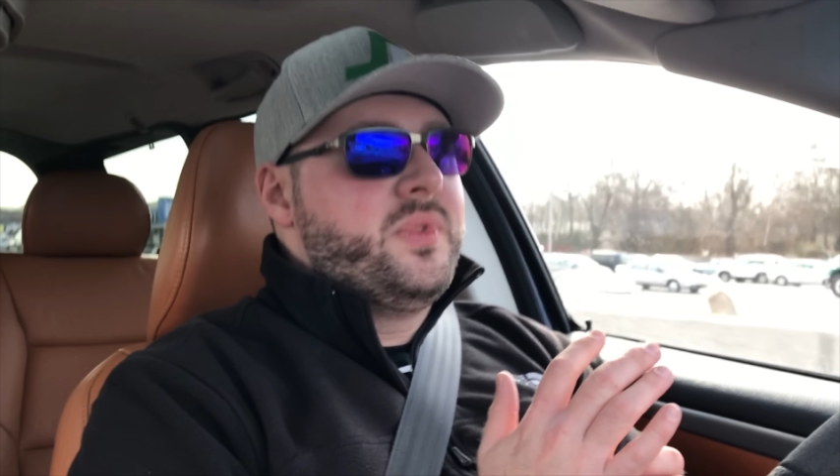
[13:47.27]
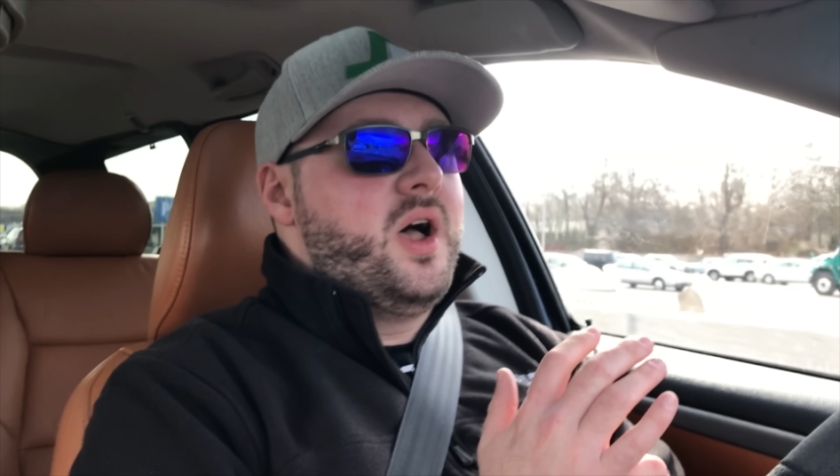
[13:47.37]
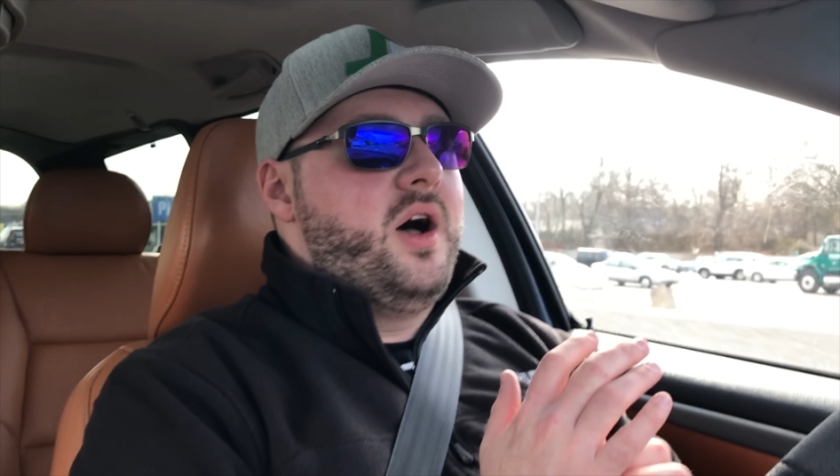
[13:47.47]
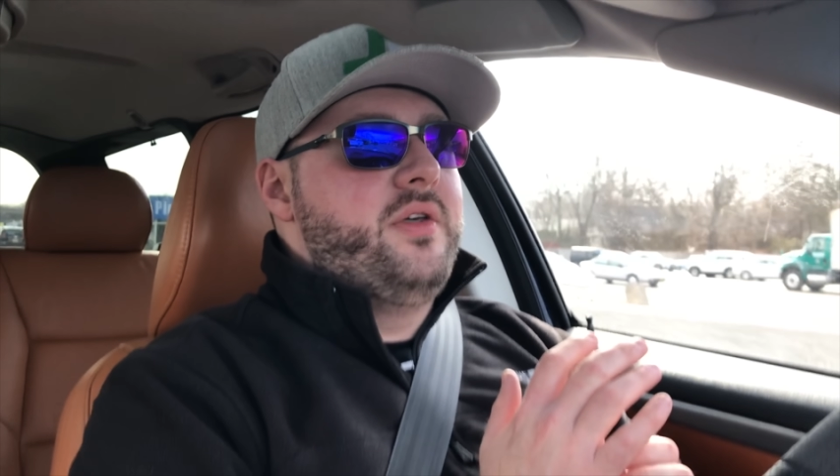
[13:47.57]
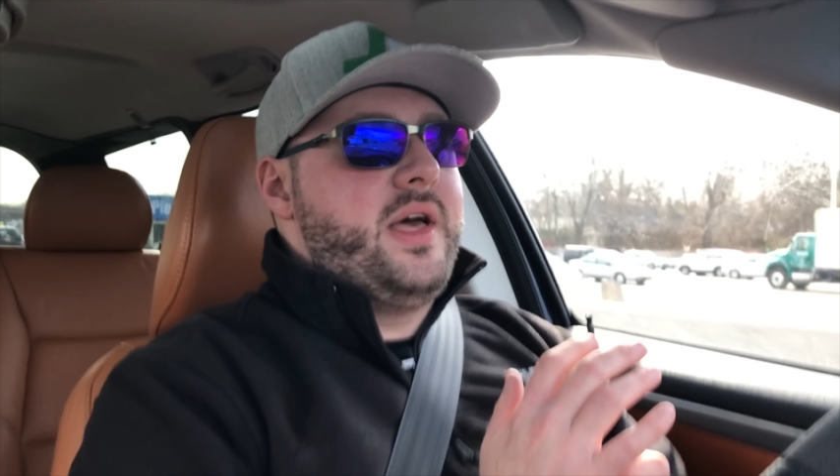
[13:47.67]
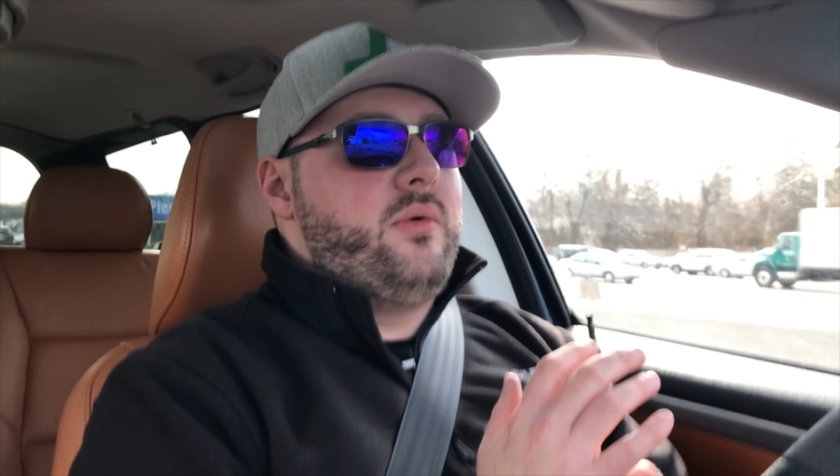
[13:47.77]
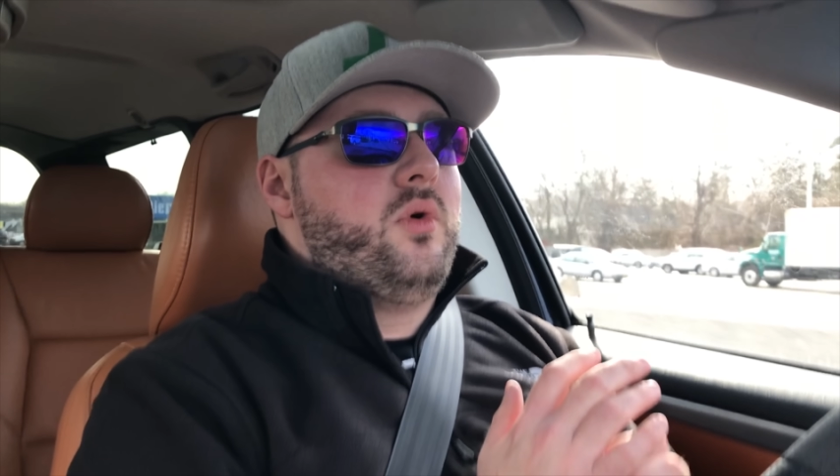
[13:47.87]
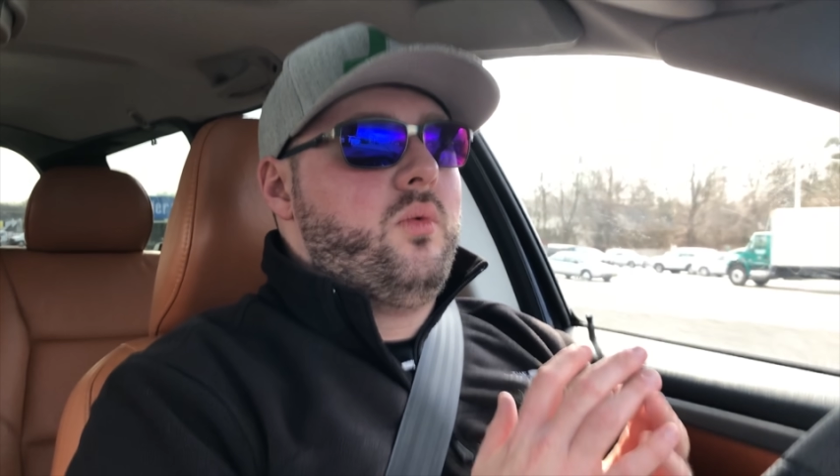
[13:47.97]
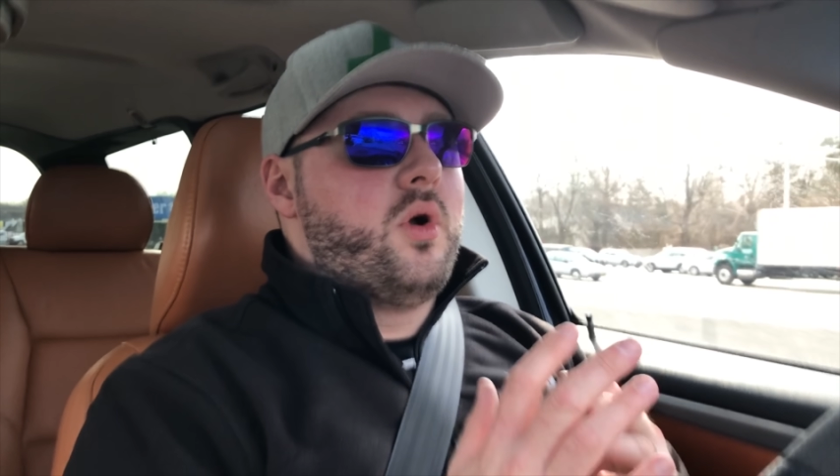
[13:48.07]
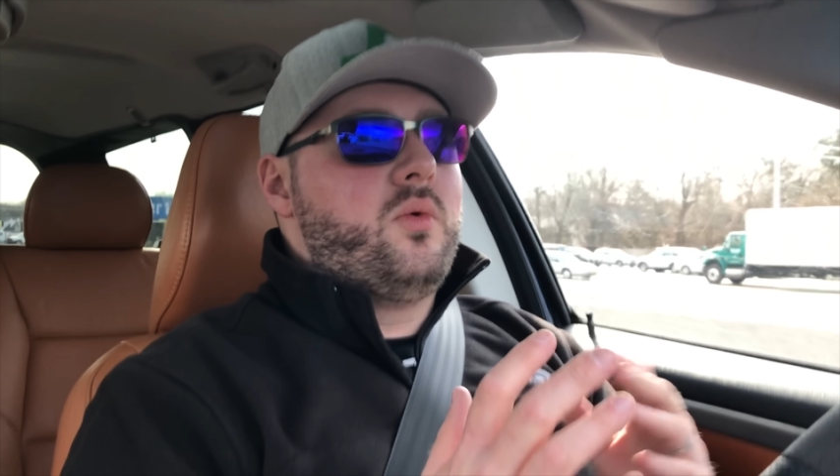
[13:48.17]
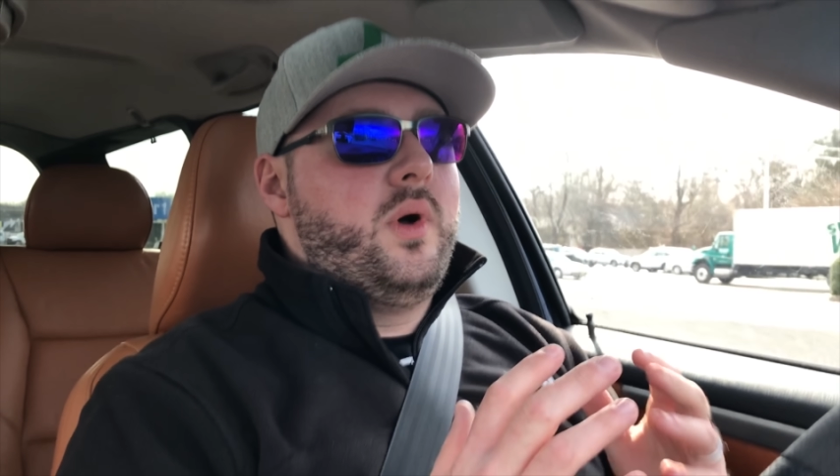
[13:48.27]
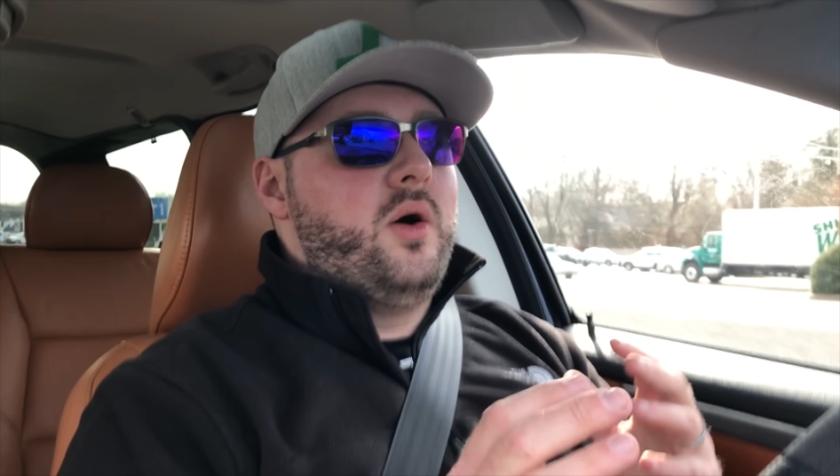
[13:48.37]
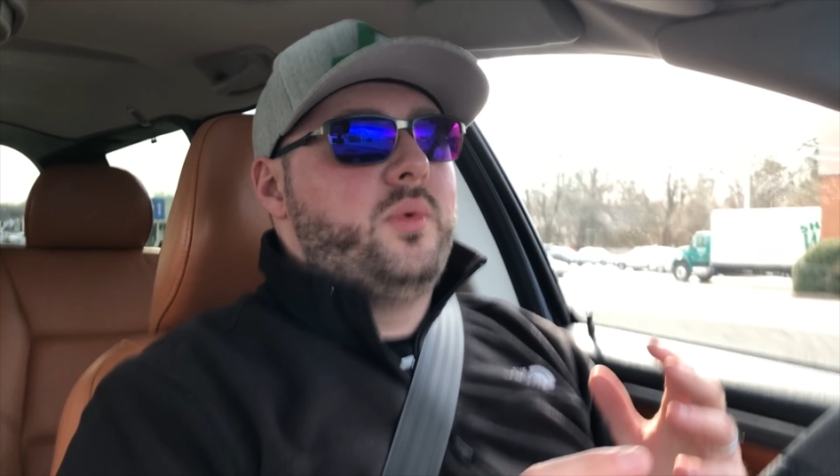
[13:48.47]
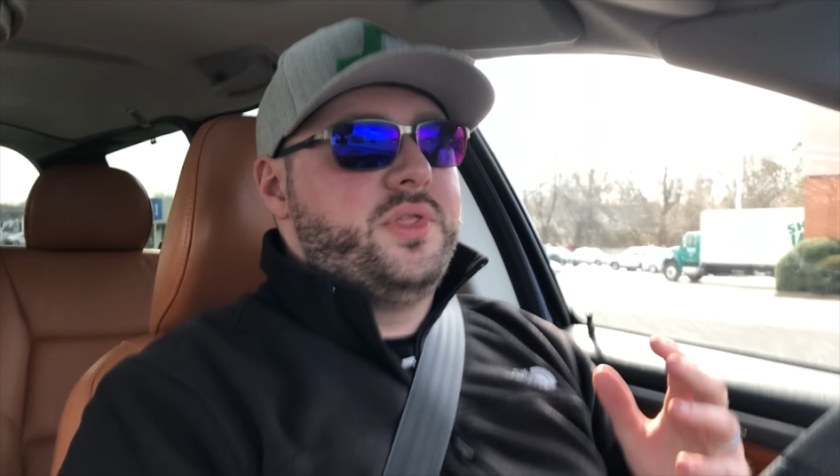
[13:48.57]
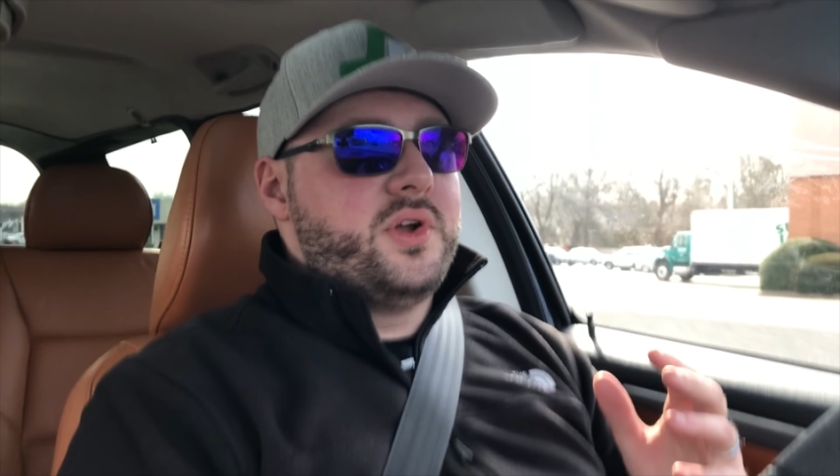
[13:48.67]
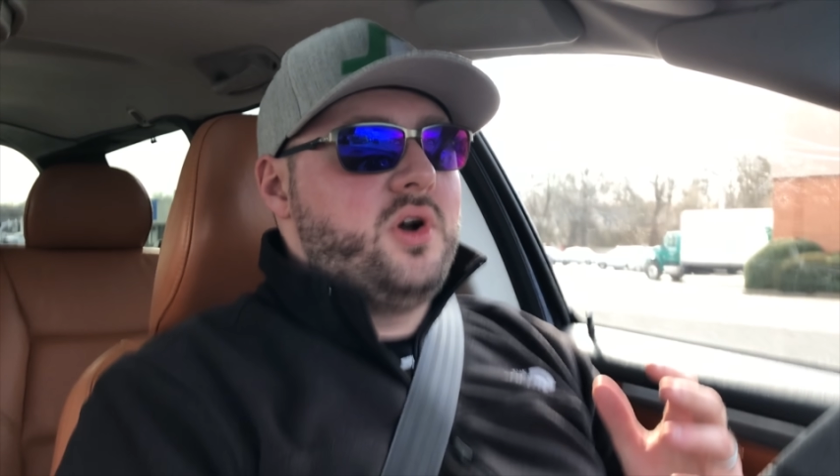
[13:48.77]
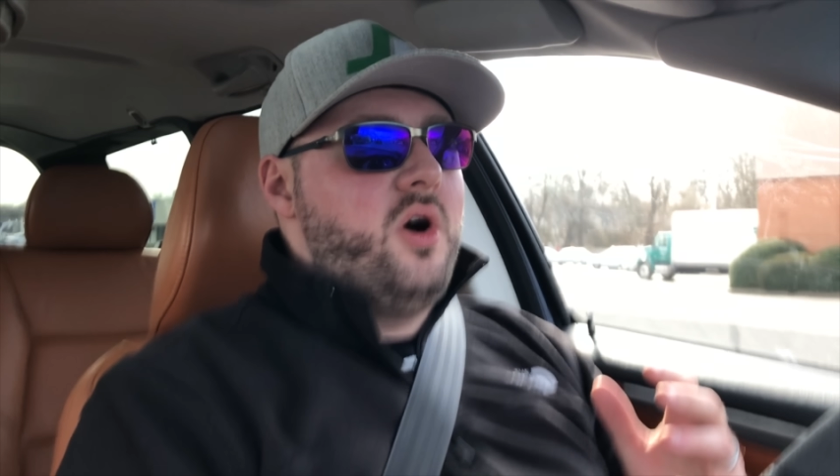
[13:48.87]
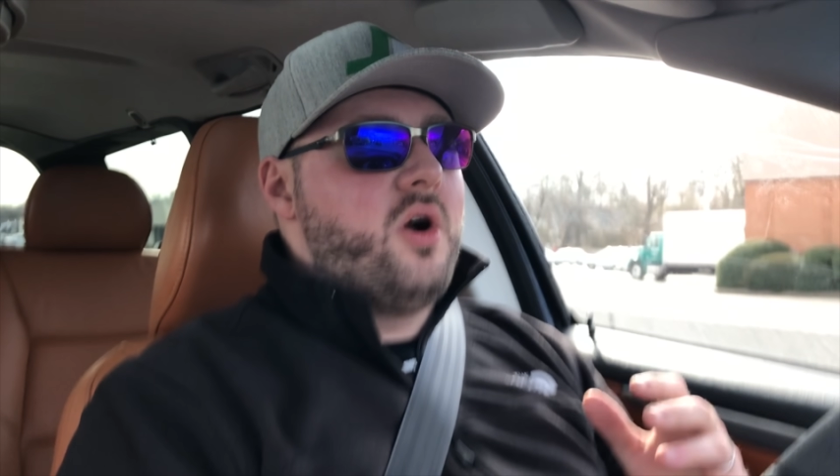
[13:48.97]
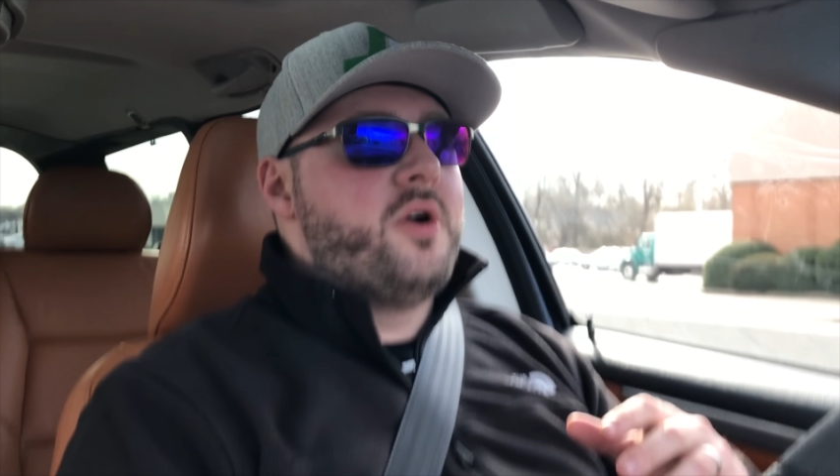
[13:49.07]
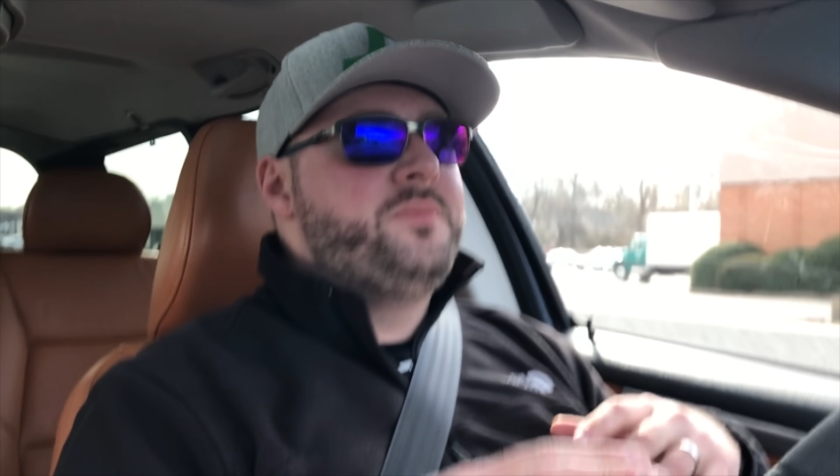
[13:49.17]
that will work well with the
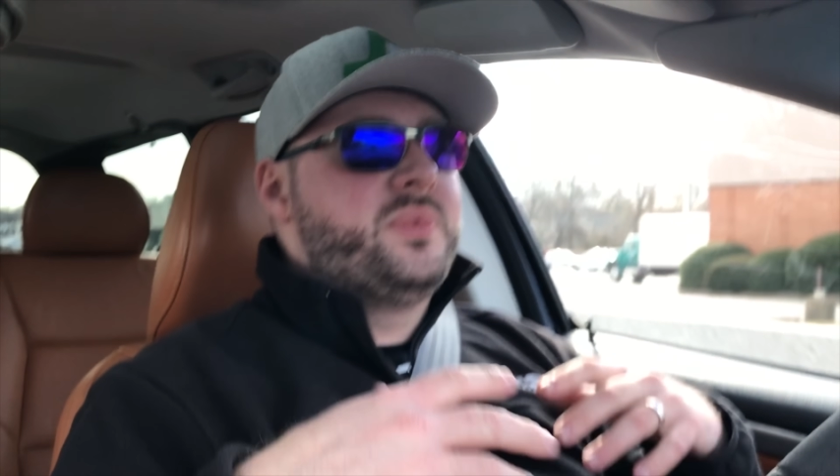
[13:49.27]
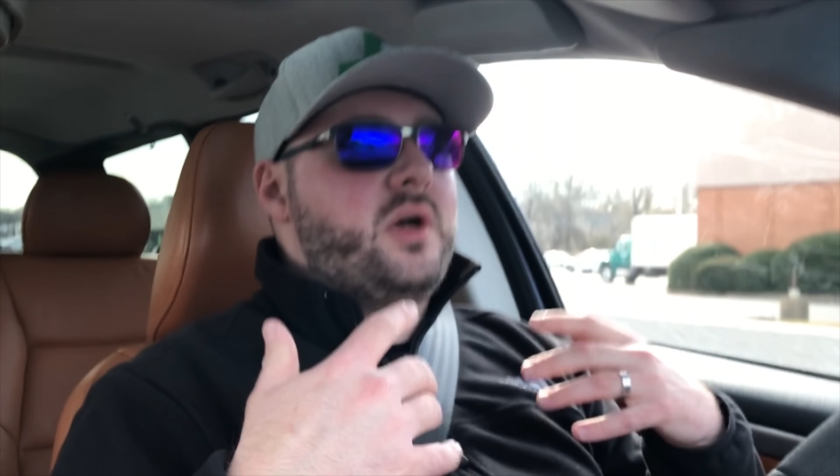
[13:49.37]
car,